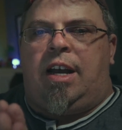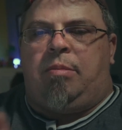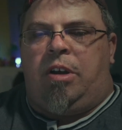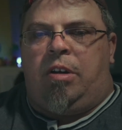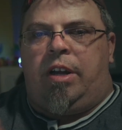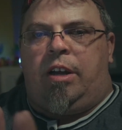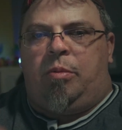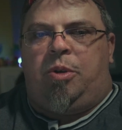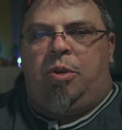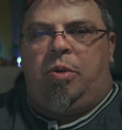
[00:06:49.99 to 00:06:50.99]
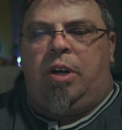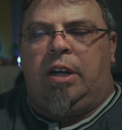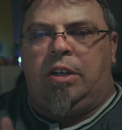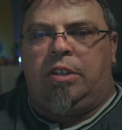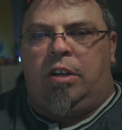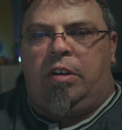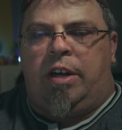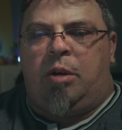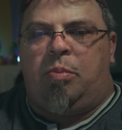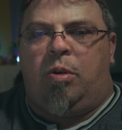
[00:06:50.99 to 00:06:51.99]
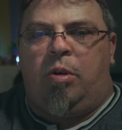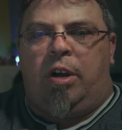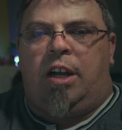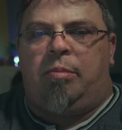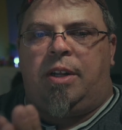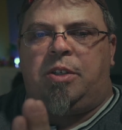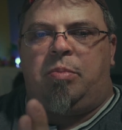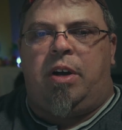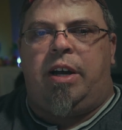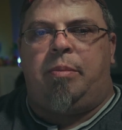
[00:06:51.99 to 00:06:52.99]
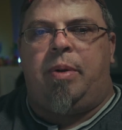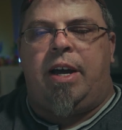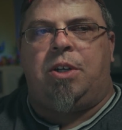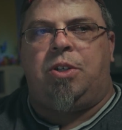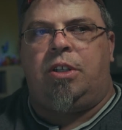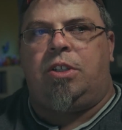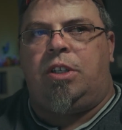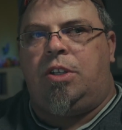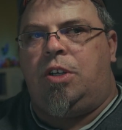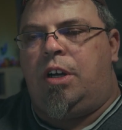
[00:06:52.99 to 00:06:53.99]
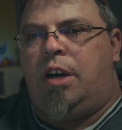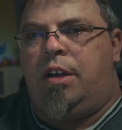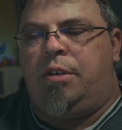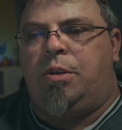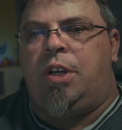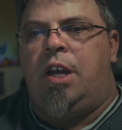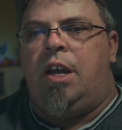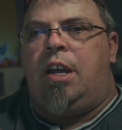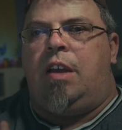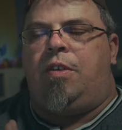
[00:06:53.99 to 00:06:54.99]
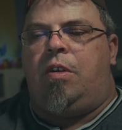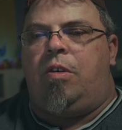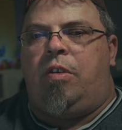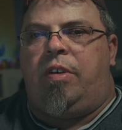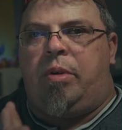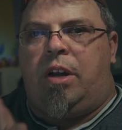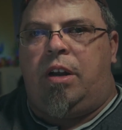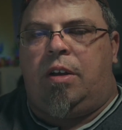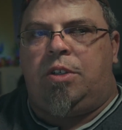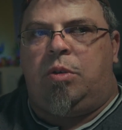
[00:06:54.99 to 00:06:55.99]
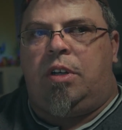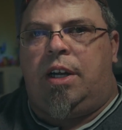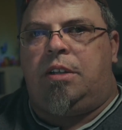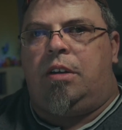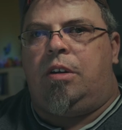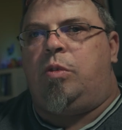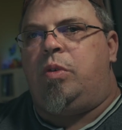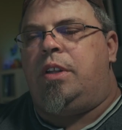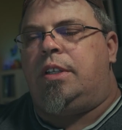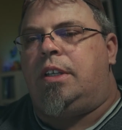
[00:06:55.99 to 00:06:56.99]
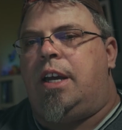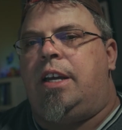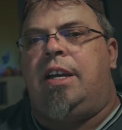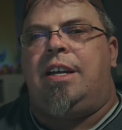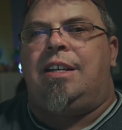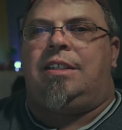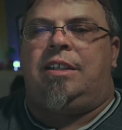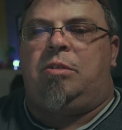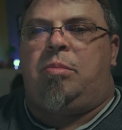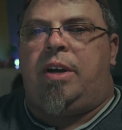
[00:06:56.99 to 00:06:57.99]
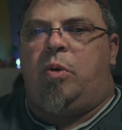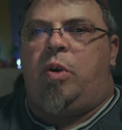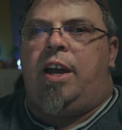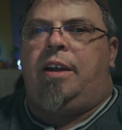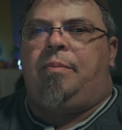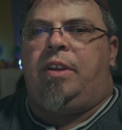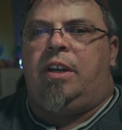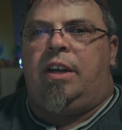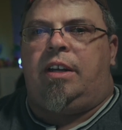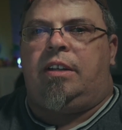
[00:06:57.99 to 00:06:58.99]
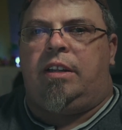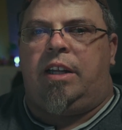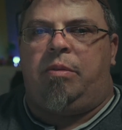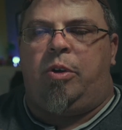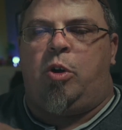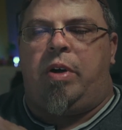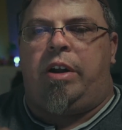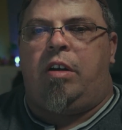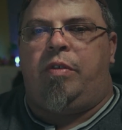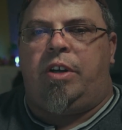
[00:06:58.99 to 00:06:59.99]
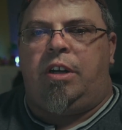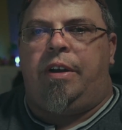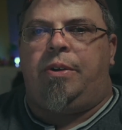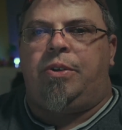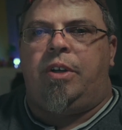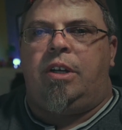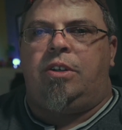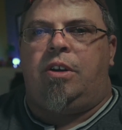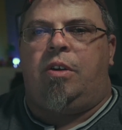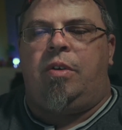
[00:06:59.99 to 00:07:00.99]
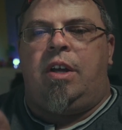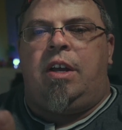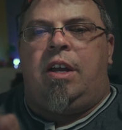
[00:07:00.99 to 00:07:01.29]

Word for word: I'm here to help you learn how to program. That's my passion is teaching others. If you know of anybody else who would like to learn with us, hey, send them my way and uh, let them know about our videos. So